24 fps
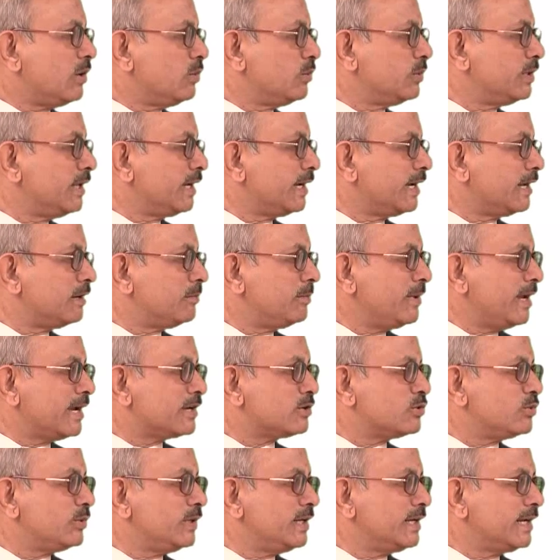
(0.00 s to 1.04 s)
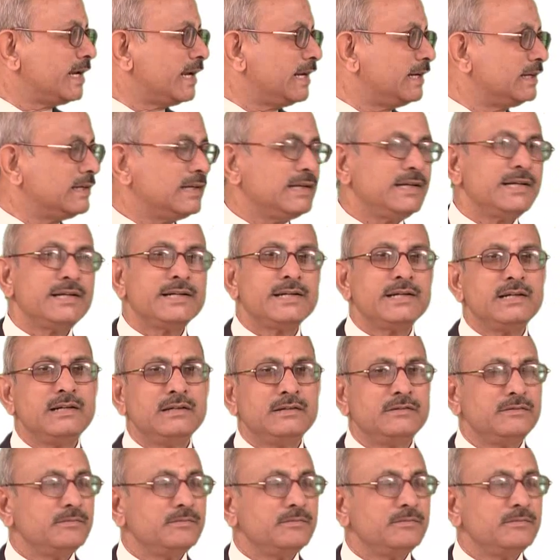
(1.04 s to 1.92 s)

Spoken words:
how they can be actually calculated